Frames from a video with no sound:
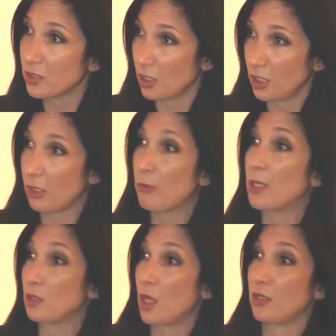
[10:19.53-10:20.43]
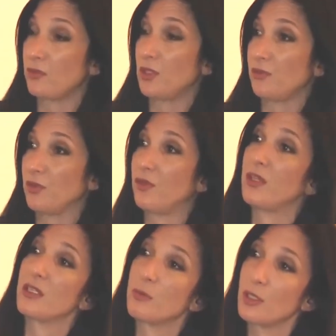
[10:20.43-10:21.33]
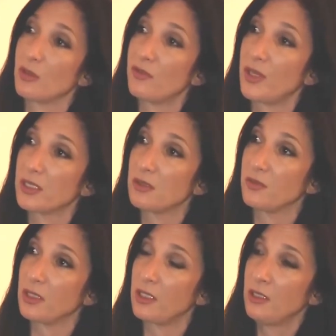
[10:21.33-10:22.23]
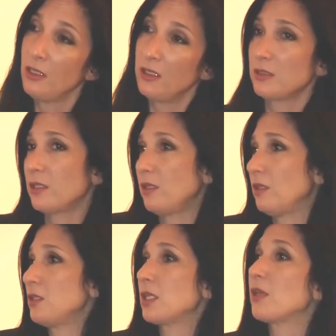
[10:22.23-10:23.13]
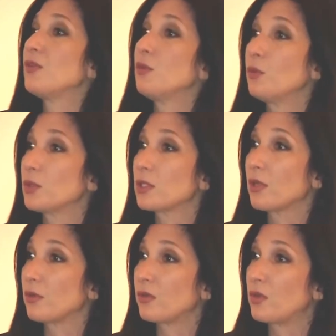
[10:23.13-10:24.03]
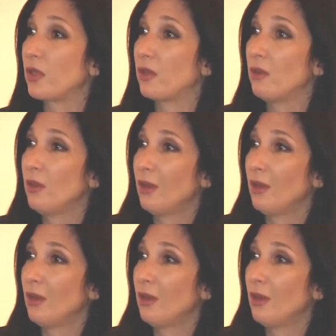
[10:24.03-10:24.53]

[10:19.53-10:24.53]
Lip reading: It could be a lot of different things, but you're effectively, it's like if you were to go to, say,